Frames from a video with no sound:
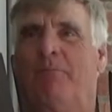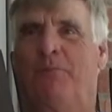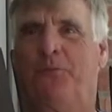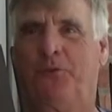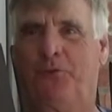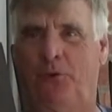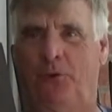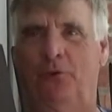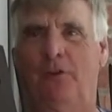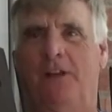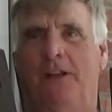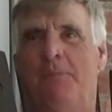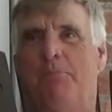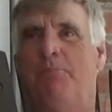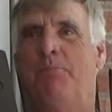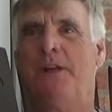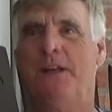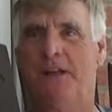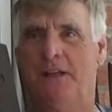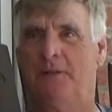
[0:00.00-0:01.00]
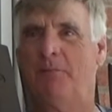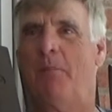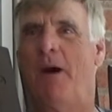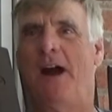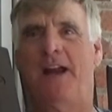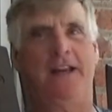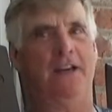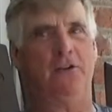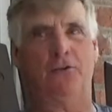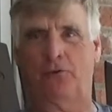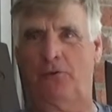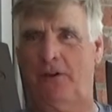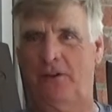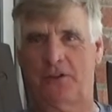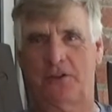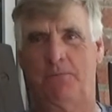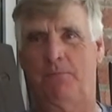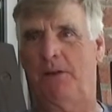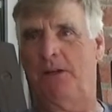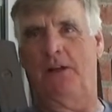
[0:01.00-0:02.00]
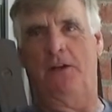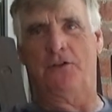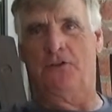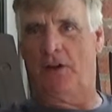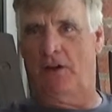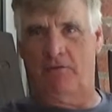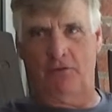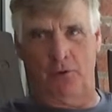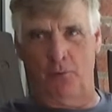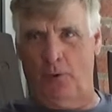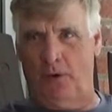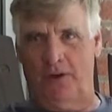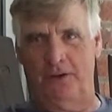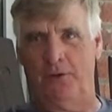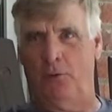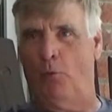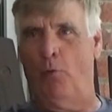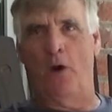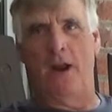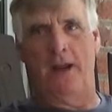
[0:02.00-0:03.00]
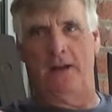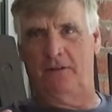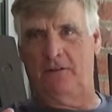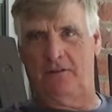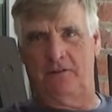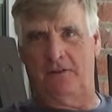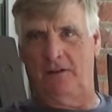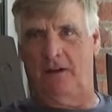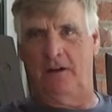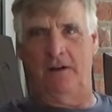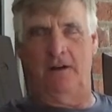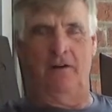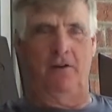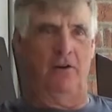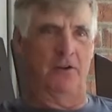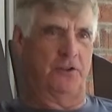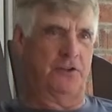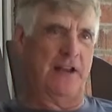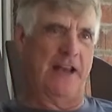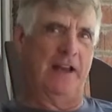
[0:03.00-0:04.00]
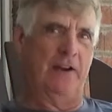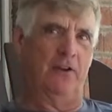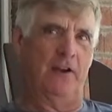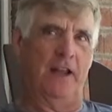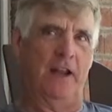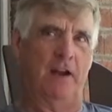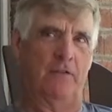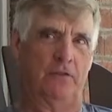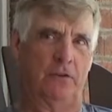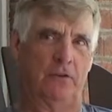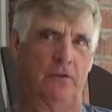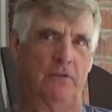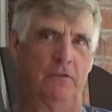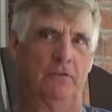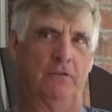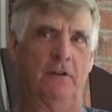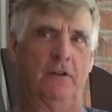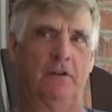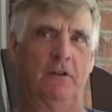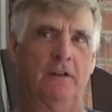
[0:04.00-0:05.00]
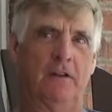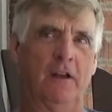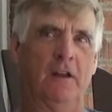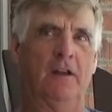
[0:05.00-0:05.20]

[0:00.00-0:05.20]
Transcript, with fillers: certainly piqued my interest because everywhere you went uh, on Saturday afternoon, the